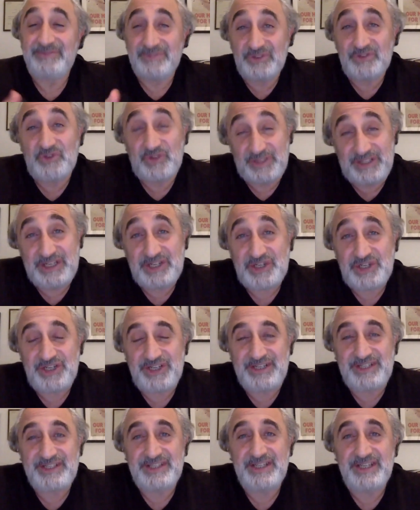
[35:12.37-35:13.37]

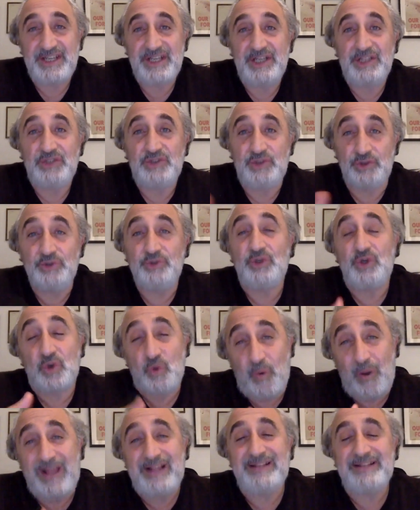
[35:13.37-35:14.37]
traditions to
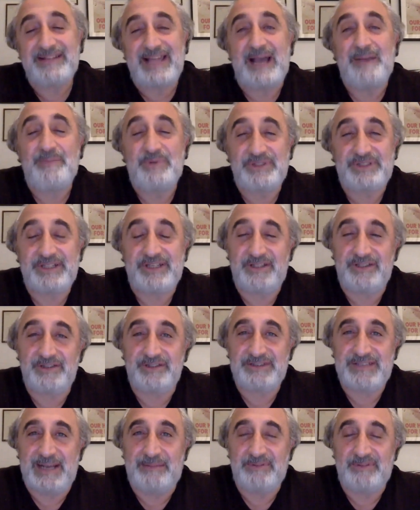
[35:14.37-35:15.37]
quell that particular
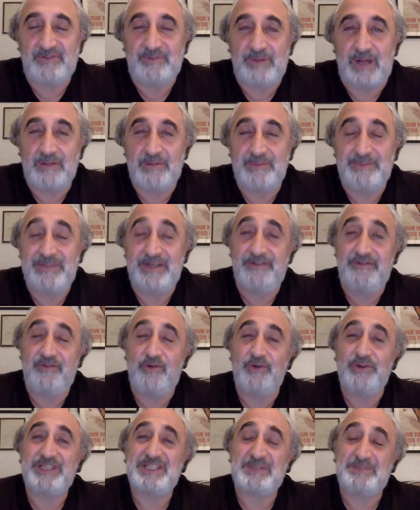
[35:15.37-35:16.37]
adaptive problem.
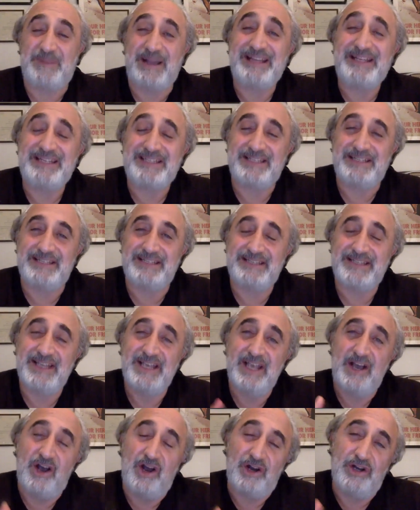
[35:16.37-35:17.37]
Therefore, spices
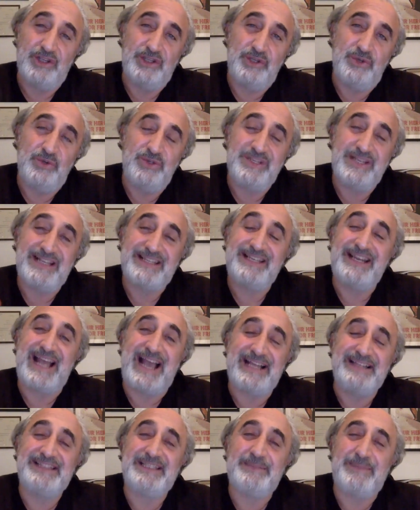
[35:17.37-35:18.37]
are used as an
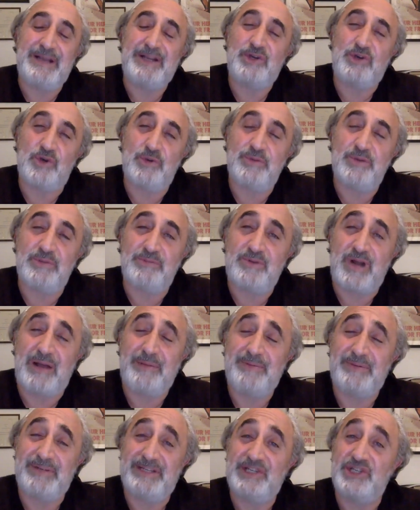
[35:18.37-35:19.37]
antimicrobial
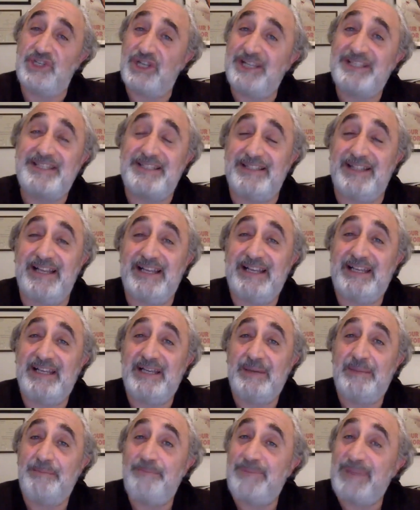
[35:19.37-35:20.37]
property, just like
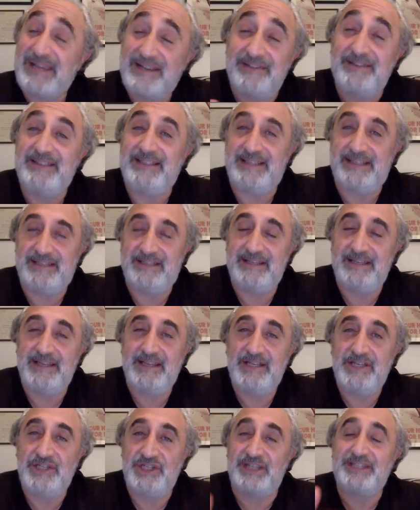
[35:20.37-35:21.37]
pickling,
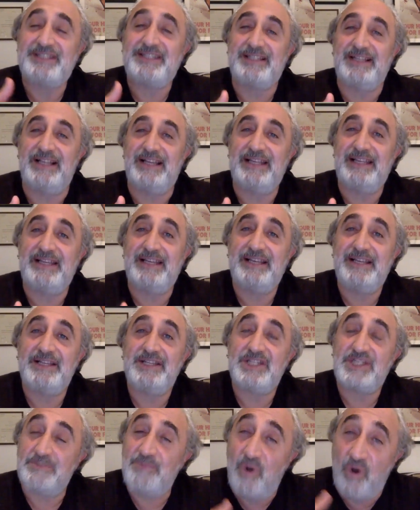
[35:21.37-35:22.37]
just like
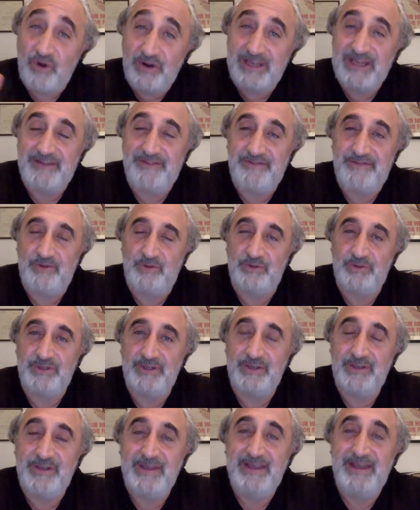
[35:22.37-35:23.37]
smoking food.
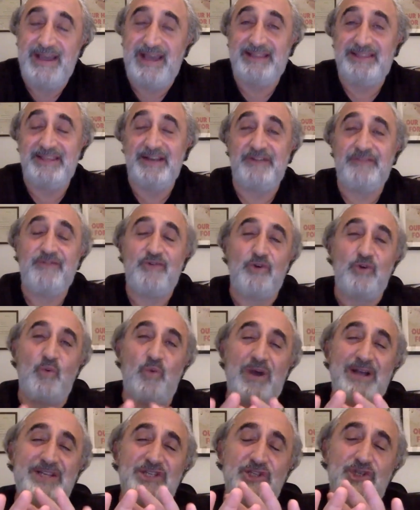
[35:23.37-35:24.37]
And therefore,
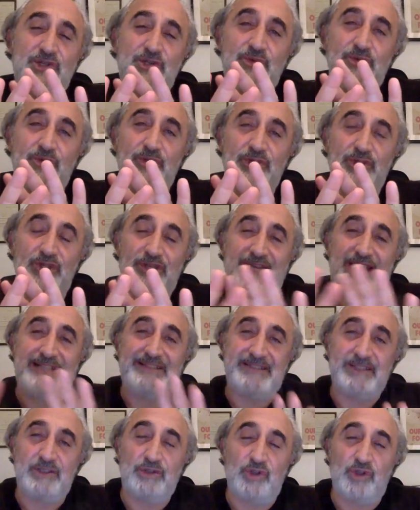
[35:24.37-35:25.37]
once you look
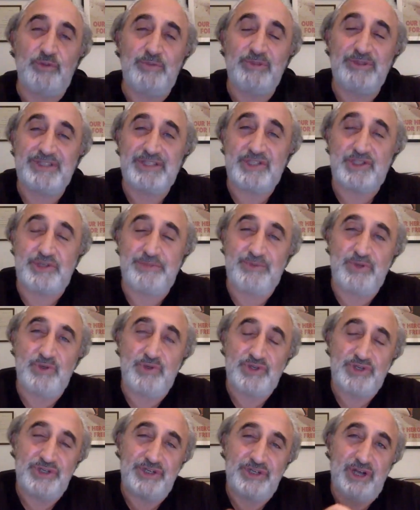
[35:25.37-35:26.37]
at the global
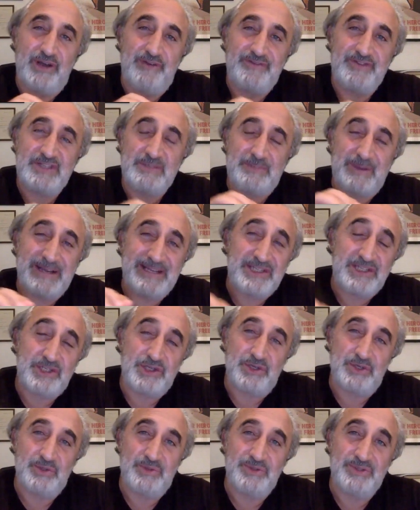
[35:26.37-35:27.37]
distribution of spice
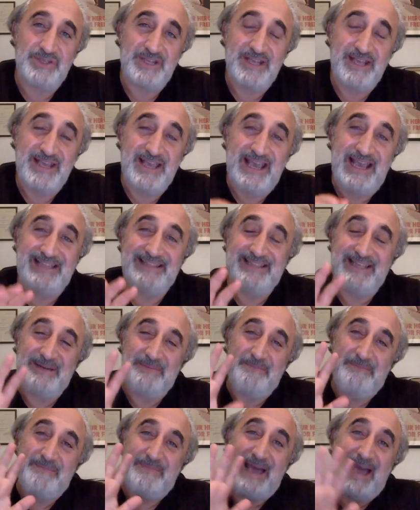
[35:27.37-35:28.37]
hues and
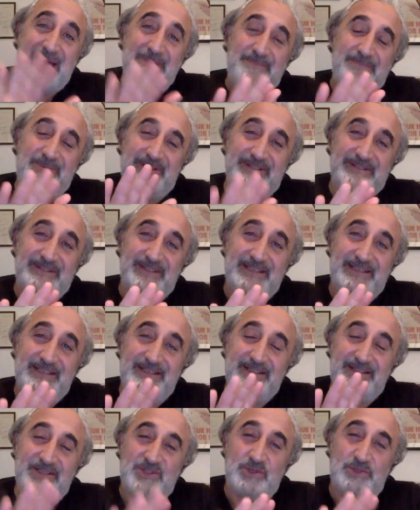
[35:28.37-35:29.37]
then map it,
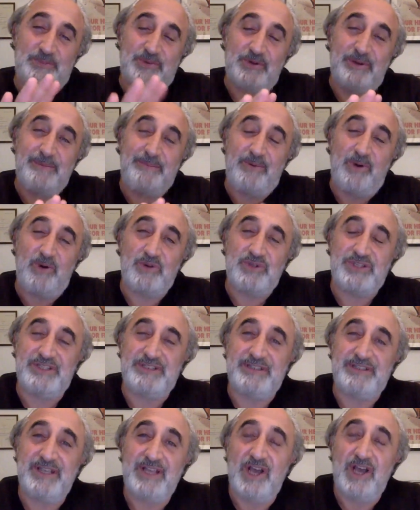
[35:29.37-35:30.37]
superimpose
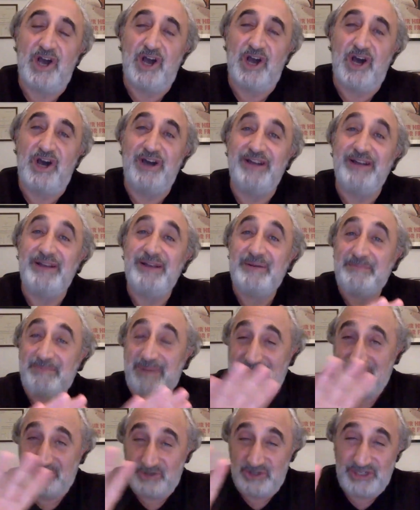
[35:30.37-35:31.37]
it on
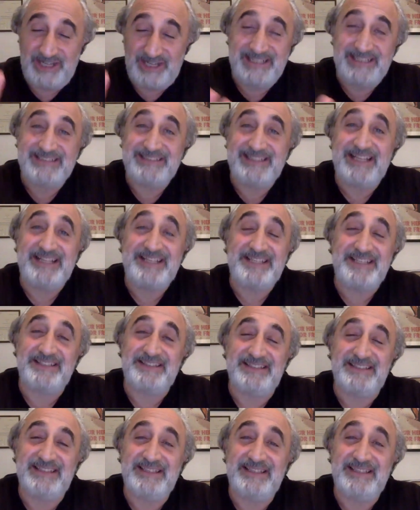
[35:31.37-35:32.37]
pathogenic
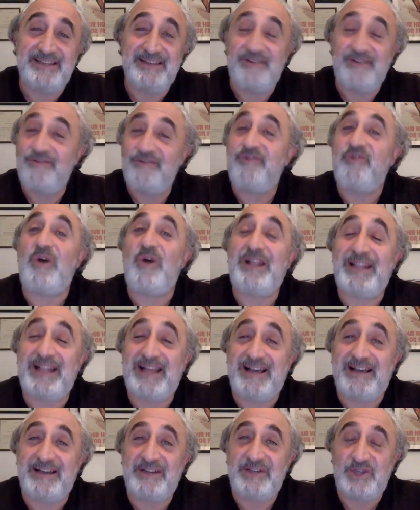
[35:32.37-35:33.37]
density,
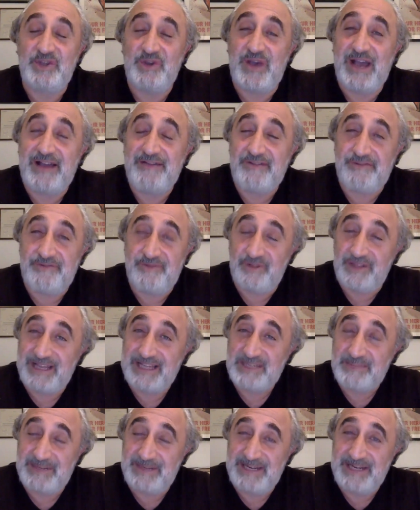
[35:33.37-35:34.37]
voila, you have a full
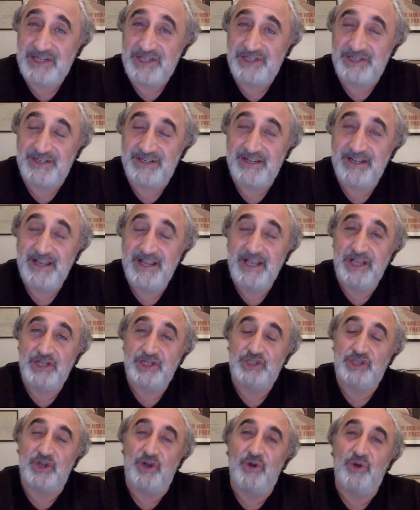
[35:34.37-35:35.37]
explanation.
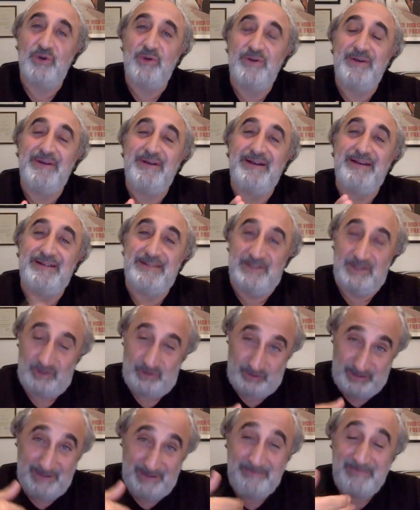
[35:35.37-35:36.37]
So,
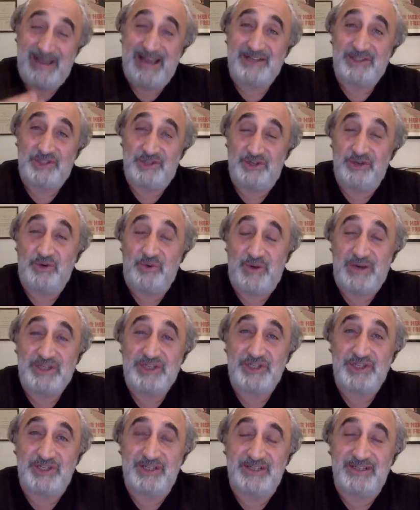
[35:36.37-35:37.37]
to come back to your
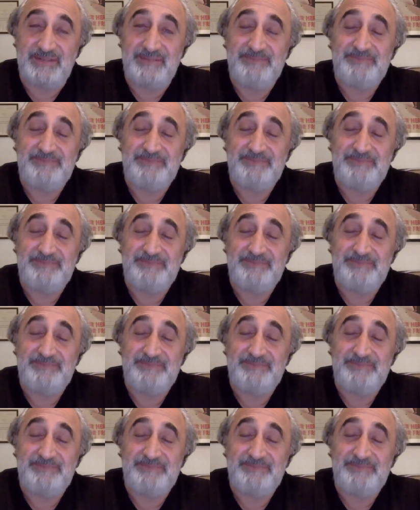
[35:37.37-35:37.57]
question,